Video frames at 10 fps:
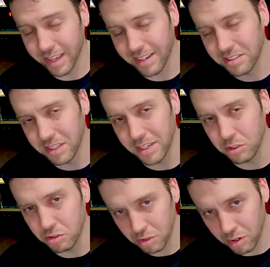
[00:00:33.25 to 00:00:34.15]
I say
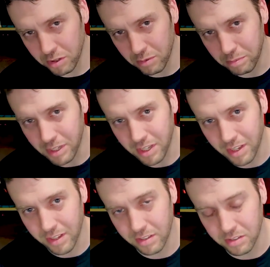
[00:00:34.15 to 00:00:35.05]
certain
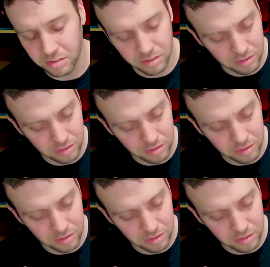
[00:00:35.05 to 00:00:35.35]
because,